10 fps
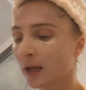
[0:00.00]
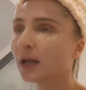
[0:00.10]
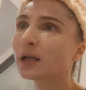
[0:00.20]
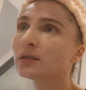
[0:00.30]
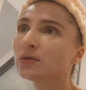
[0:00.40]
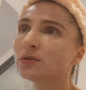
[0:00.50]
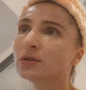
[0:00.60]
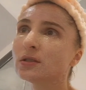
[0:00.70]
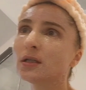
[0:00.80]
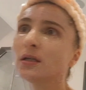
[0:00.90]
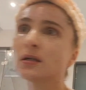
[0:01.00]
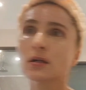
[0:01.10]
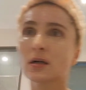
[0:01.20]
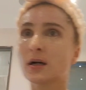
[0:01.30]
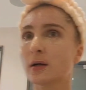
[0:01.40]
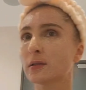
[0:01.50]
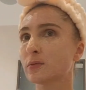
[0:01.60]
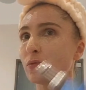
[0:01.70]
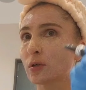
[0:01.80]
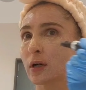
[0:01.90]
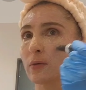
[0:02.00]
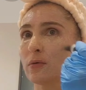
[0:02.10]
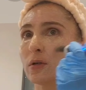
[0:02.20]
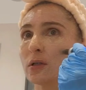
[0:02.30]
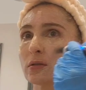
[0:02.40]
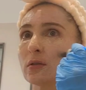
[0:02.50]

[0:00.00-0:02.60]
And as you see, as more I work,